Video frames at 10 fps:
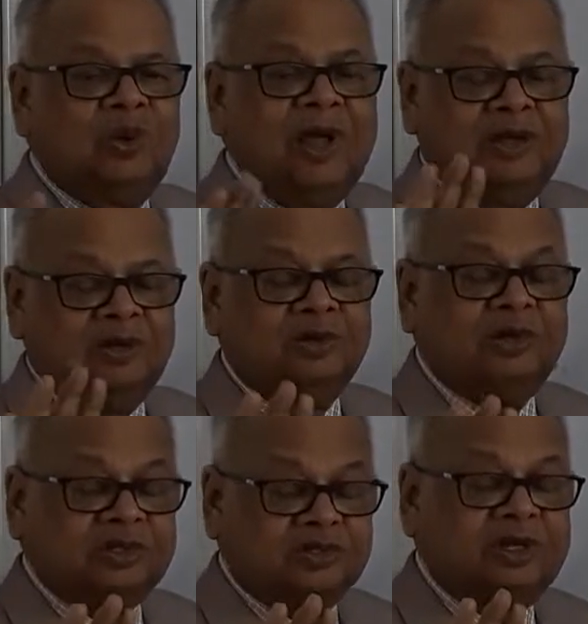Why?
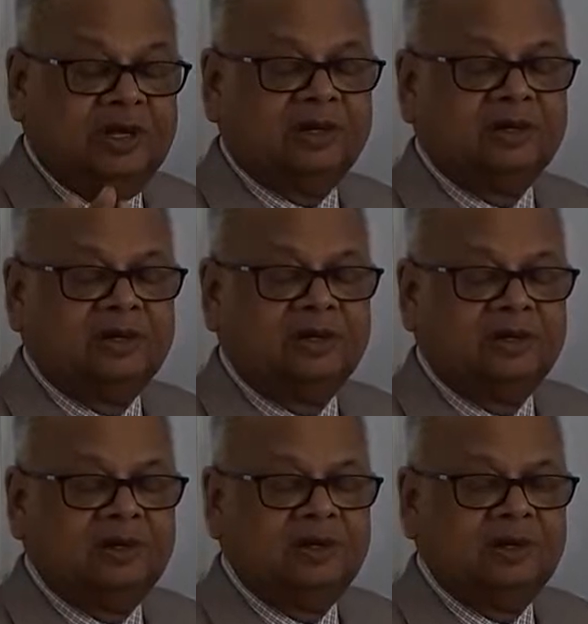Just think.
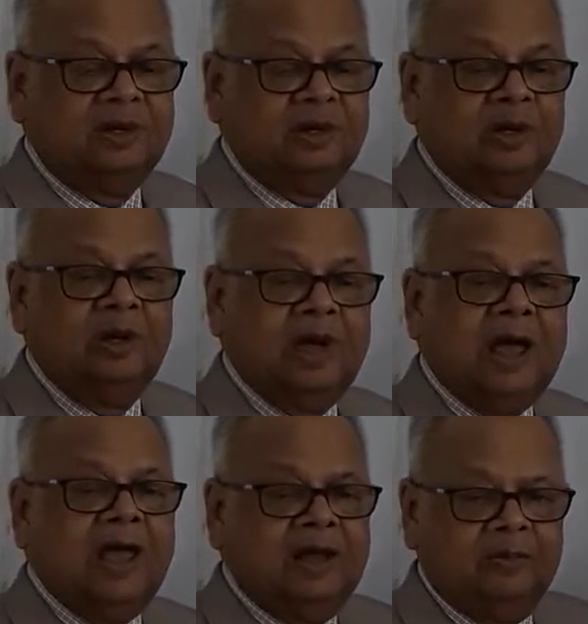
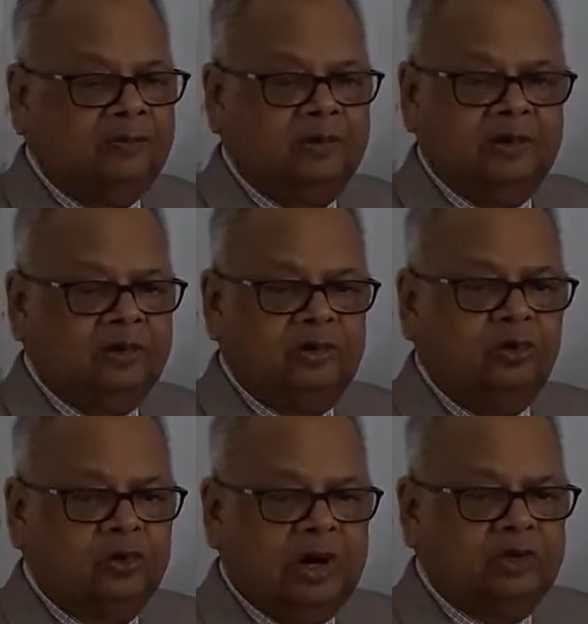Higher
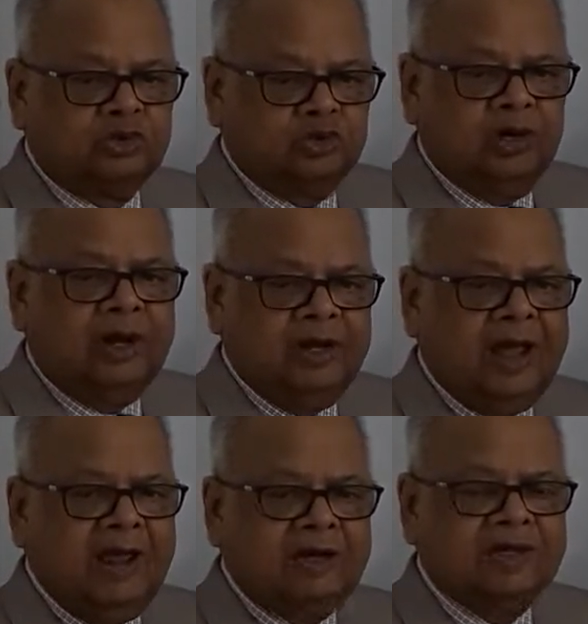You understood in
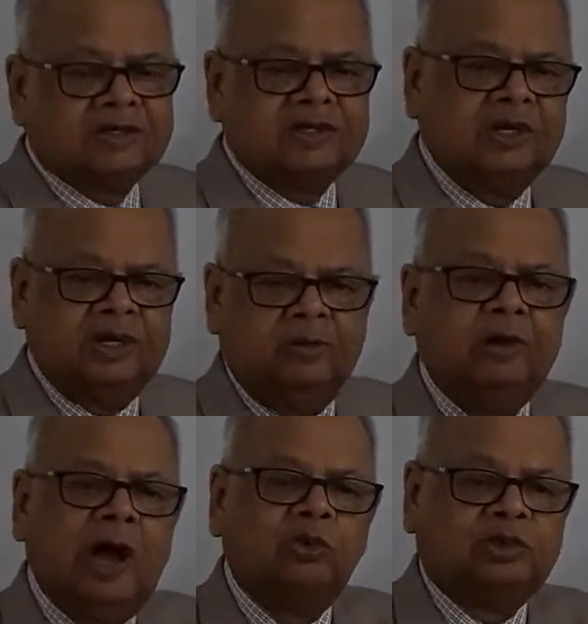higher case, you will
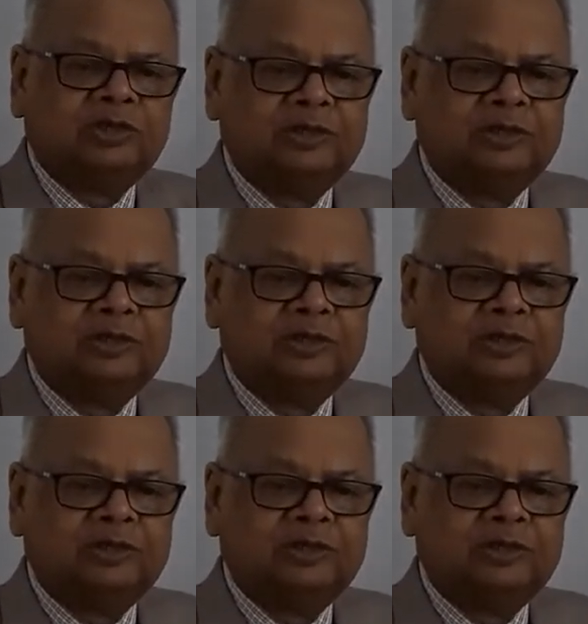be out.